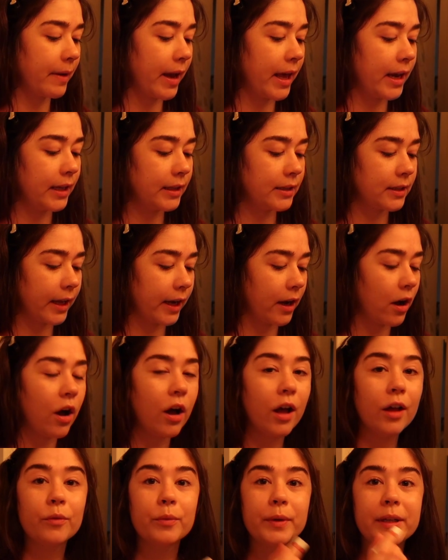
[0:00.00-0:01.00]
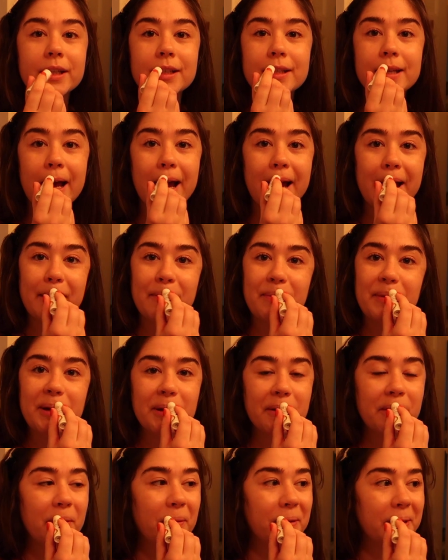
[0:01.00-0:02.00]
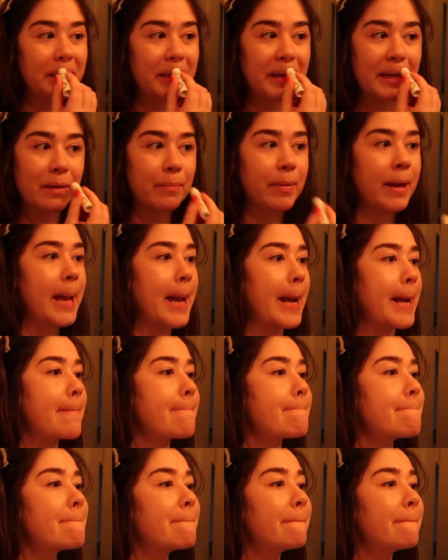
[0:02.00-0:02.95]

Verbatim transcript: and it's like all real time. We don't know what they're gonna pick.